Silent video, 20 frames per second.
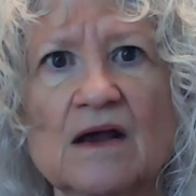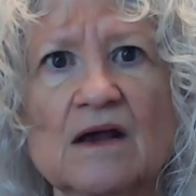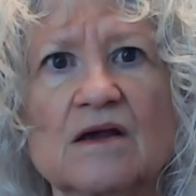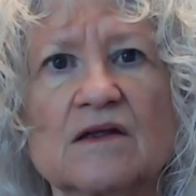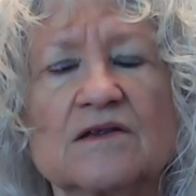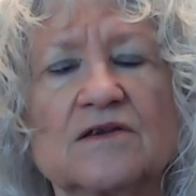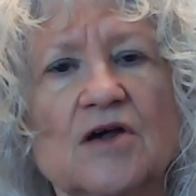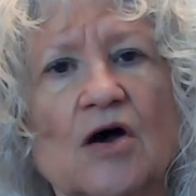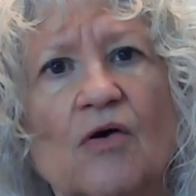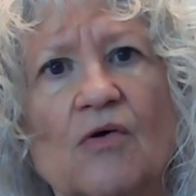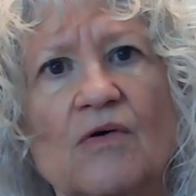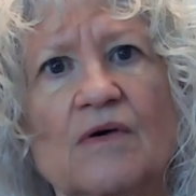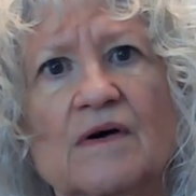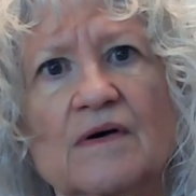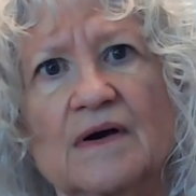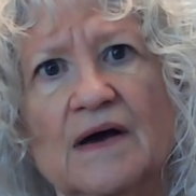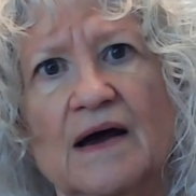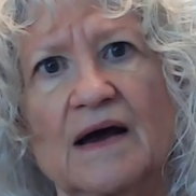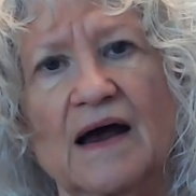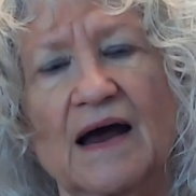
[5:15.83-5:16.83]
So,
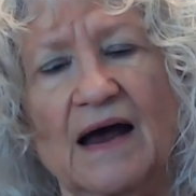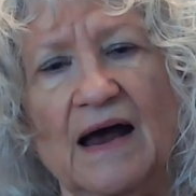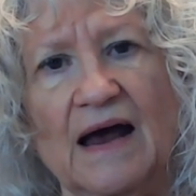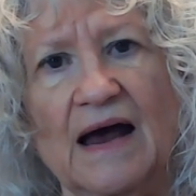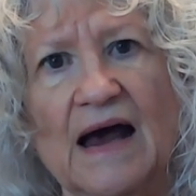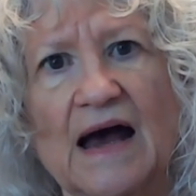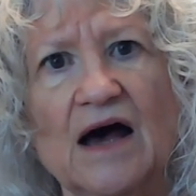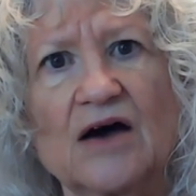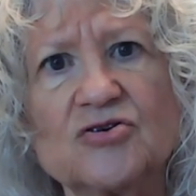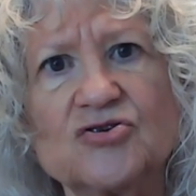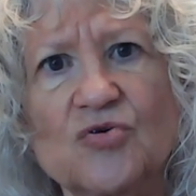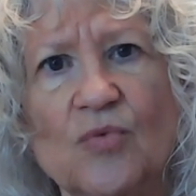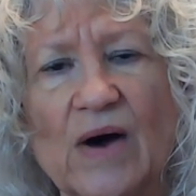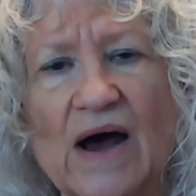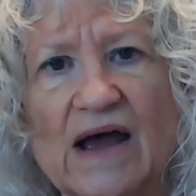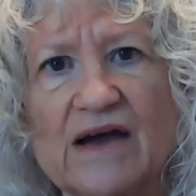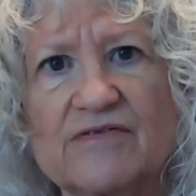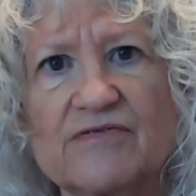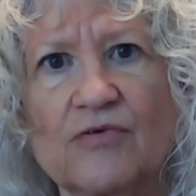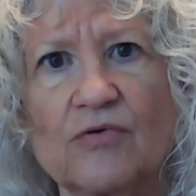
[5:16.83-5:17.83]
how do
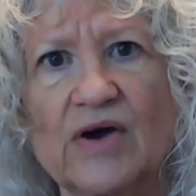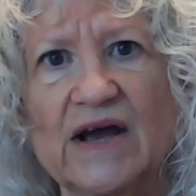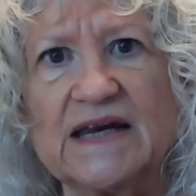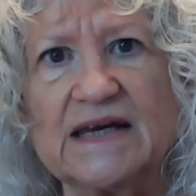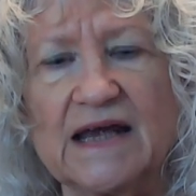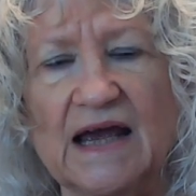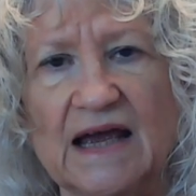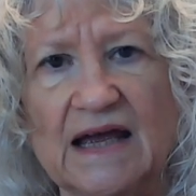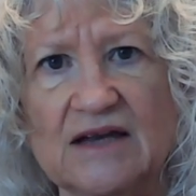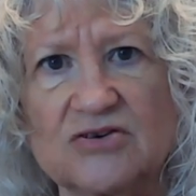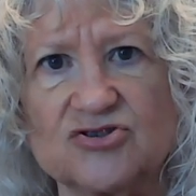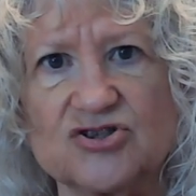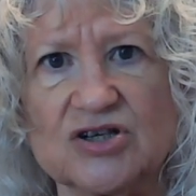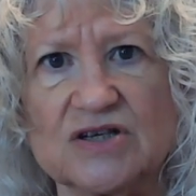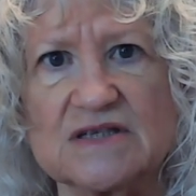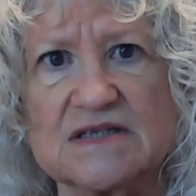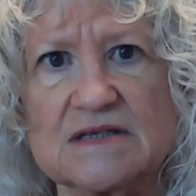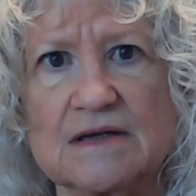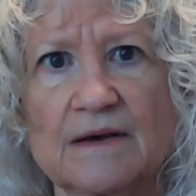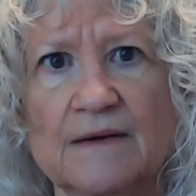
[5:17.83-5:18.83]
I avoid
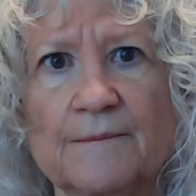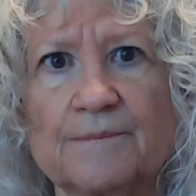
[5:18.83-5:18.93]
ages?